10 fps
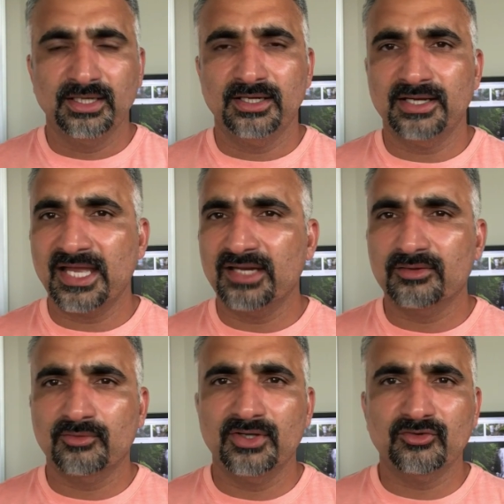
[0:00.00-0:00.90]
I had
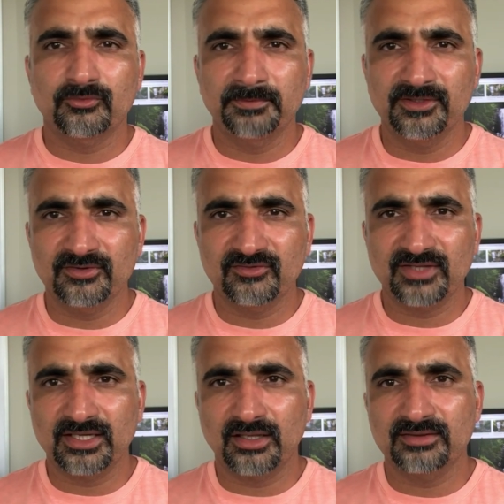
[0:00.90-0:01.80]
a great experience
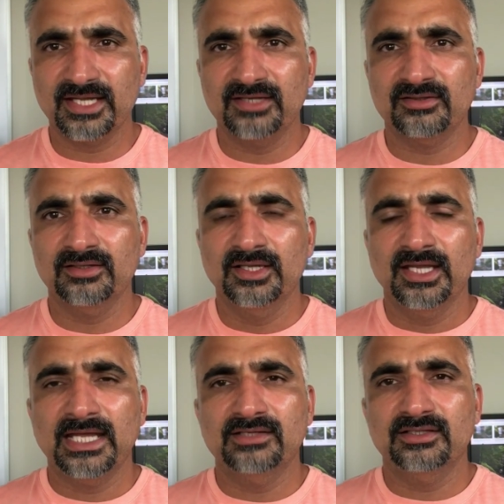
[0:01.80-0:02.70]
and all that,
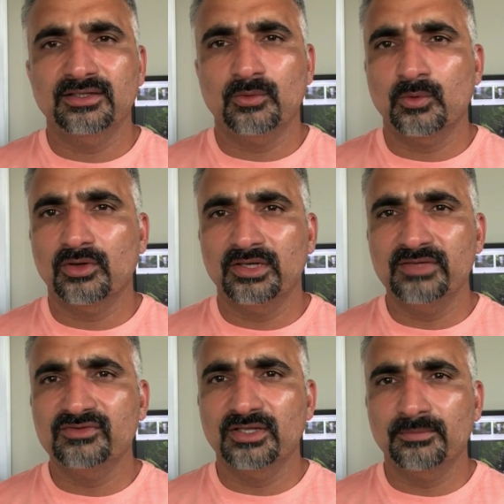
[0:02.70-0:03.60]
and or
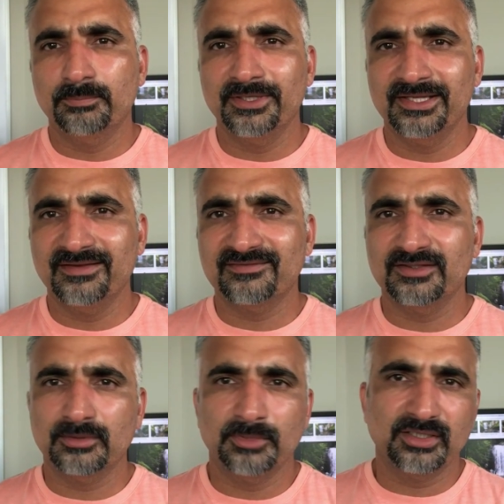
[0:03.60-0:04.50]
live the place
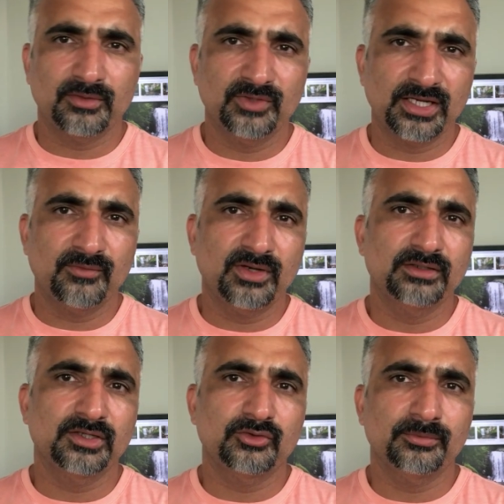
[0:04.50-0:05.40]
in America where I
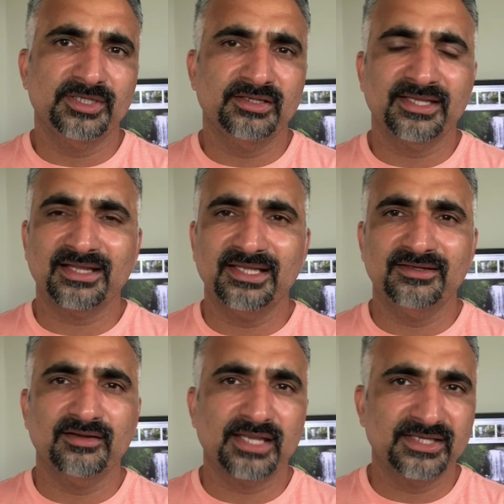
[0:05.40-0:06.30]
wanted to be. Like I
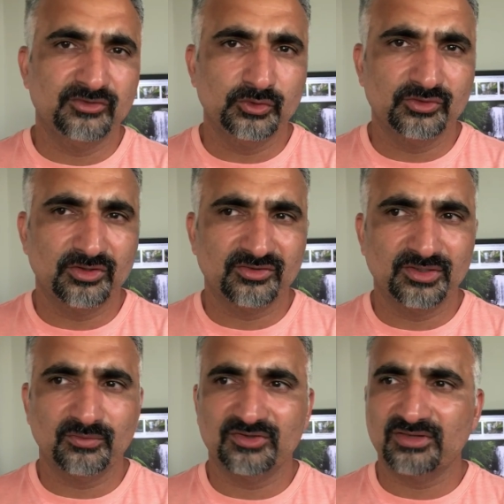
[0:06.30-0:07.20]
didn't like New Jersey;
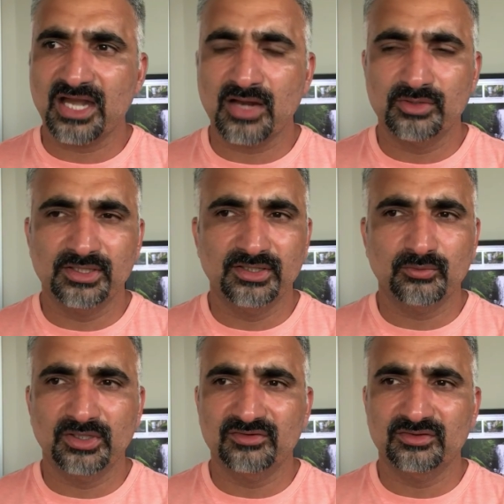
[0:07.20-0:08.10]
it was crowded,
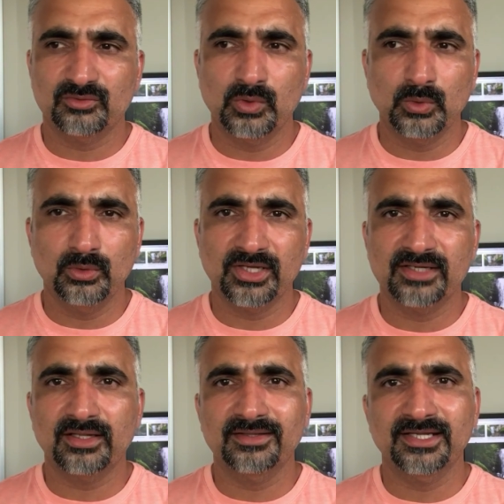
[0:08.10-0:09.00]
it was cold
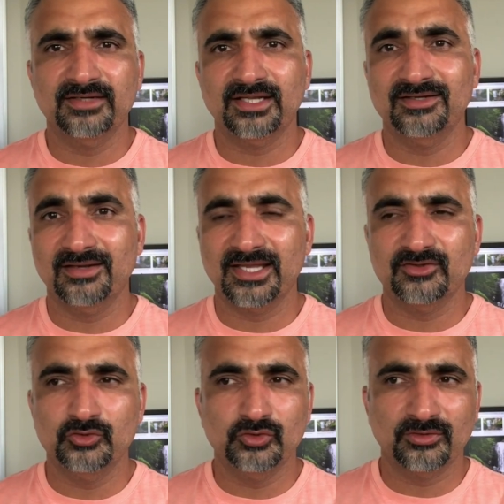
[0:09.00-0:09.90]
and all that. I didn't
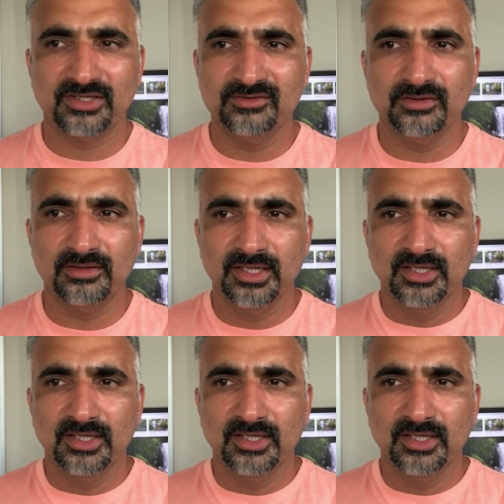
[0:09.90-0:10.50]
like New York either.